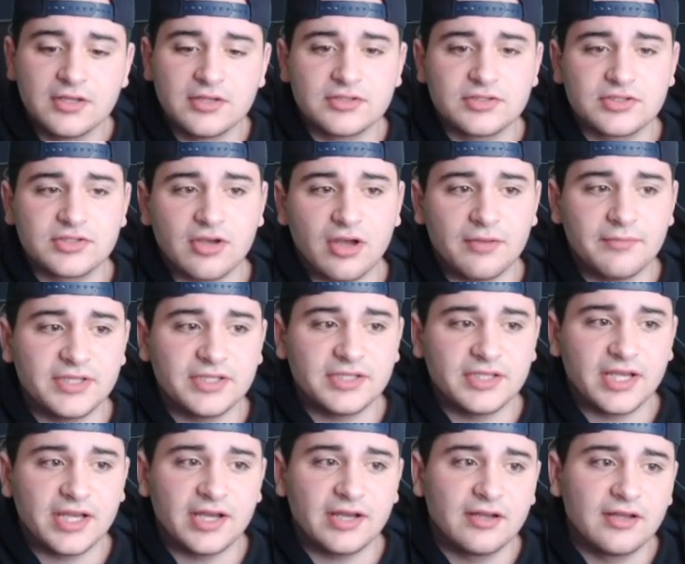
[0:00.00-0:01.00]
So, I mean,
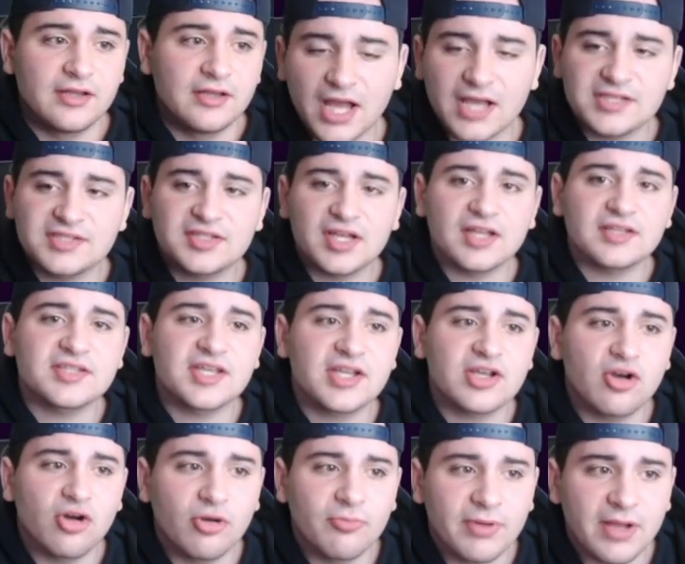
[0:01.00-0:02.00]
yeah. Guys, Dante
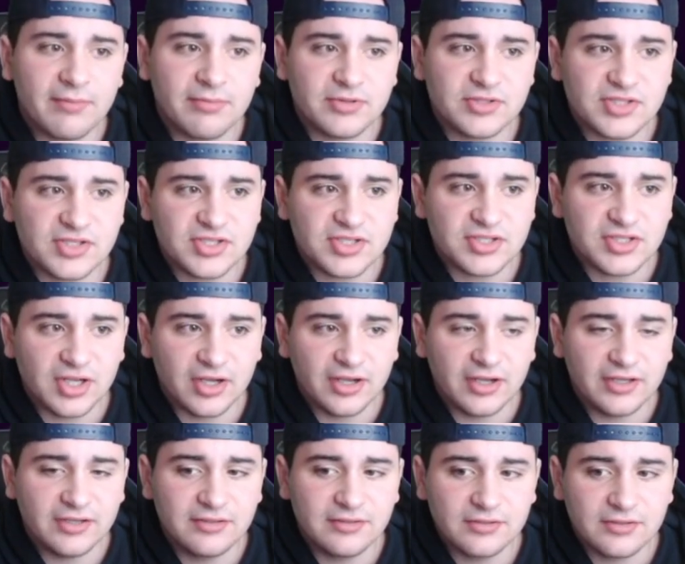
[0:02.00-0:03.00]
Culpepper is a
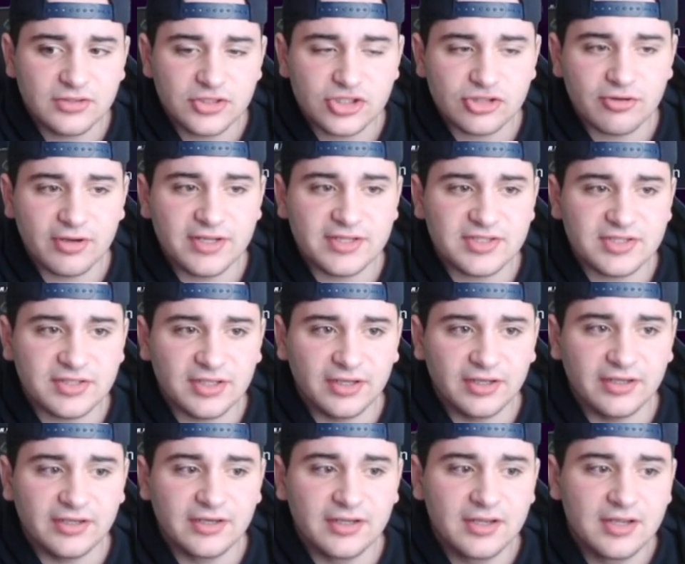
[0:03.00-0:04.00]
stud, straight
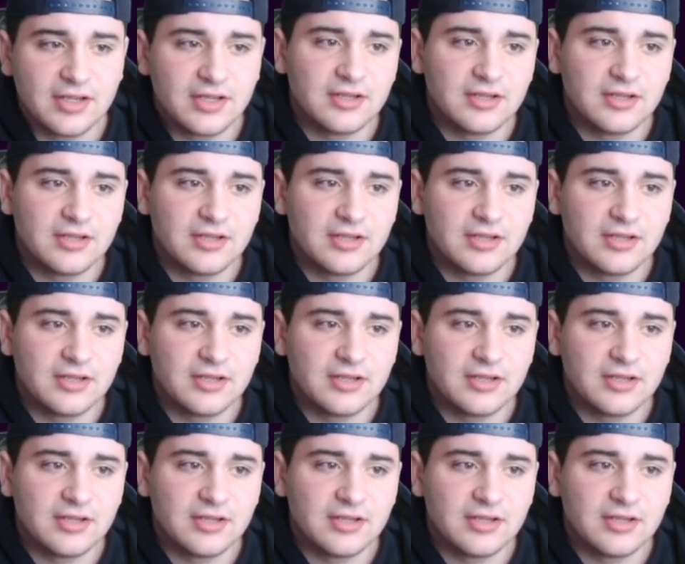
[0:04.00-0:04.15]
stud.